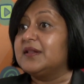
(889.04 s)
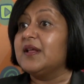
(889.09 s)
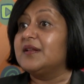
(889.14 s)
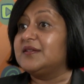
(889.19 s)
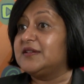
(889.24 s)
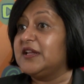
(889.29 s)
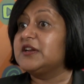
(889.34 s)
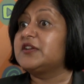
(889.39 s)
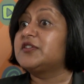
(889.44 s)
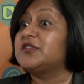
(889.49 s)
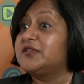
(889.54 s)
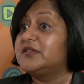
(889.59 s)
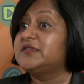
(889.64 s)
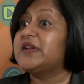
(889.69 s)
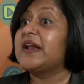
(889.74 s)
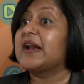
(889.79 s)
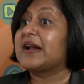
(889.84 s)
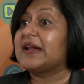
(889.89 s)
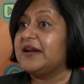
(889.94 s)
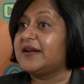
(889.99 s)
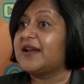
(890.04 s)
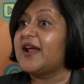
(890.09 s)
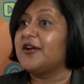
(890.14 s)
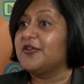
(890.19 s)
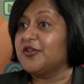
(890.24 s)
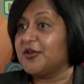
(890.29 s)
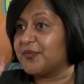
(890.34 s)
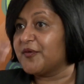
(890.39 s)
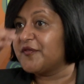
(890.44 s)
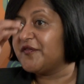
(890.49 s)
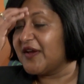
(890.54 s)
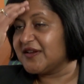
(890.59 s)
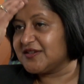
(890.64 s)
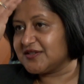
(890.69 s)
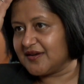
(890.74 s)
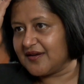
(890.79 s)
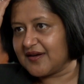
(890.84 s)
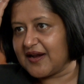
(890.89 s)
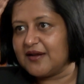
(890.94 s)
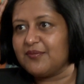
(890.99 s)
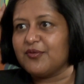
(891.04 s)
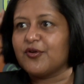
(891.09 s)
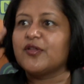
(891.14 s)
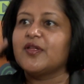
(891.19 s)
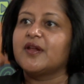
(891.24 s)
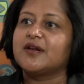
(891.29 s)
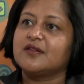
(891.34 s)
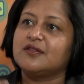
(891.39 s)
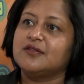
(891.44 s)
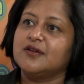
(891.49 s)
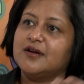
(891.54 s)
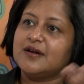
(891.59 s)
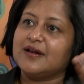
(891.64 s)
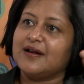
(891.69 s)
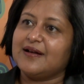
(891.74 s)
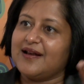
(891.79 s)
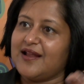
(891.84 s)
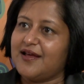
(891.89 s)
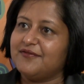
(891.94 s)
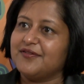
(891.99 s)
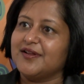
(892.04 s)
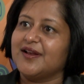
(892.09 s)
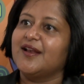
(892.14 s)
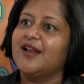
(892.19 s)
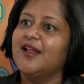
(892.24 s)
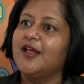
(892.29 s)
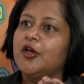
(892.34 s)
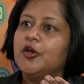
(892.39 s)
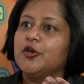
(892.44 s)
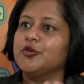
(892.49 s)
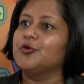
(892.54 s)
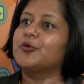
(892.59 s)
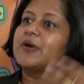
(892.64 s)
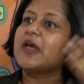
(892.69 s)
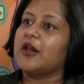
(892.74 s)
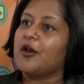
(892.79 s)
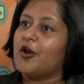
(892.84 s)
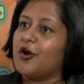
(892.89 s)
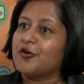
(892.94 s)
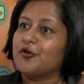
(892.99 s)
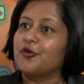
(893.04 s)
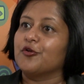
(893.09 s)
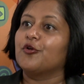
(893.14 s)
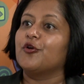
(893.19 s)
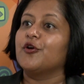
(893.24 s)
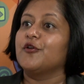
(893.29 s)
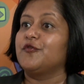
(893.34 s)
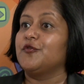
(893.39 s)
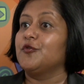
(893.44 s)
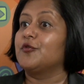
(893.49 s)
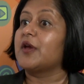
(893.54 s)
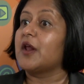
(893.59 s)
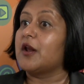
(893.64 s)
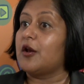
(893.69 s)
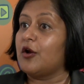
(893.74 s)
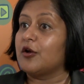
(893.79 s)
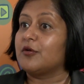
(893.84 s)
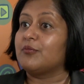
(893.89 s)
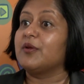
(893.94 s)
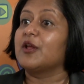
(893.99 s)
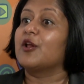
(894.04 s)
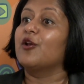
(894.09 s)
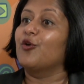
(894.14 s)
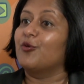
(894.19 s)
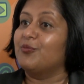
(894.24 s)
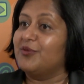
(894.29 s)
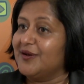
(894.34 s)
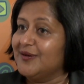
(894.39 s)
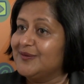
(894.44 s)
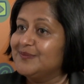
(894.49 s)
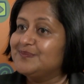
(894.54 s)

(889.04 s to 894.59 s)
they're directly tied to the profession, right? Because at a certain, level, you cannot grow if you cannot be global.